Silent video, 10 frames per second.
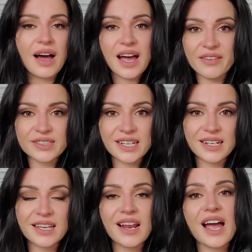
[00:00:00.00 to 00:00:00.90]
I've done
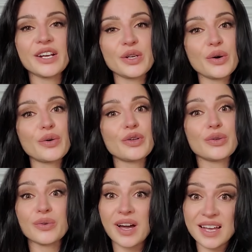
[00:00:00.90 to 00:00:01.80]
it, I know
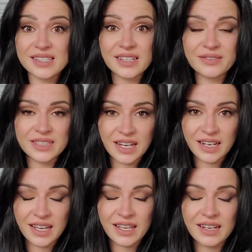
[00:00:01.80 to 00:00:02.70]
you guys have done
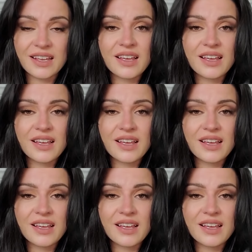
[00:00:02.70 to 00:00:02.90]
it.